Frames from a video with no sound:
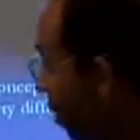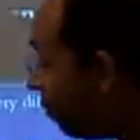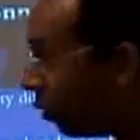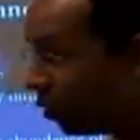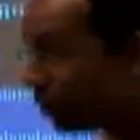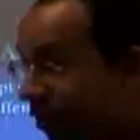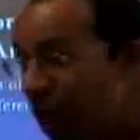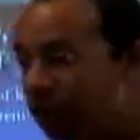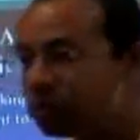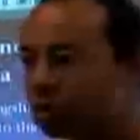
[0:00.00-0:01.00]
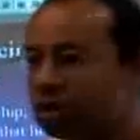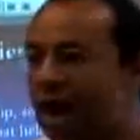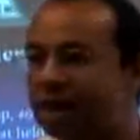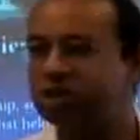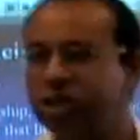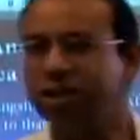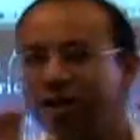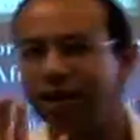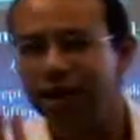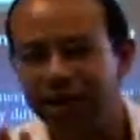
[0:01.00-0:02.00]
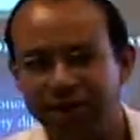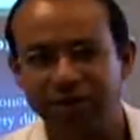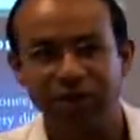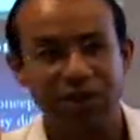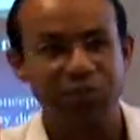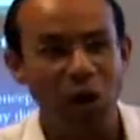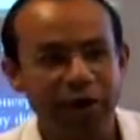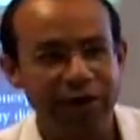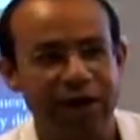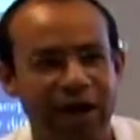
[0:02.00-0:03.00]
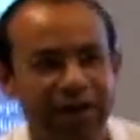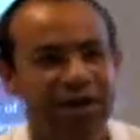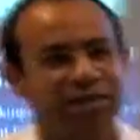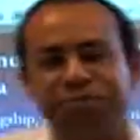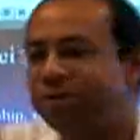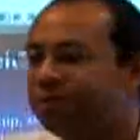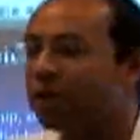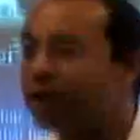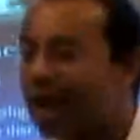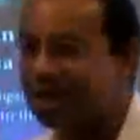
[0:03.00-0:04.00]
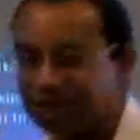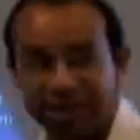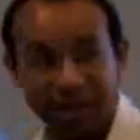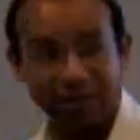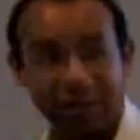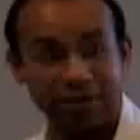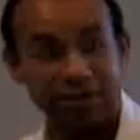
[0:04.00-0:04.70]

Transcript: for them, chronology is the smoking gun to be very hesitant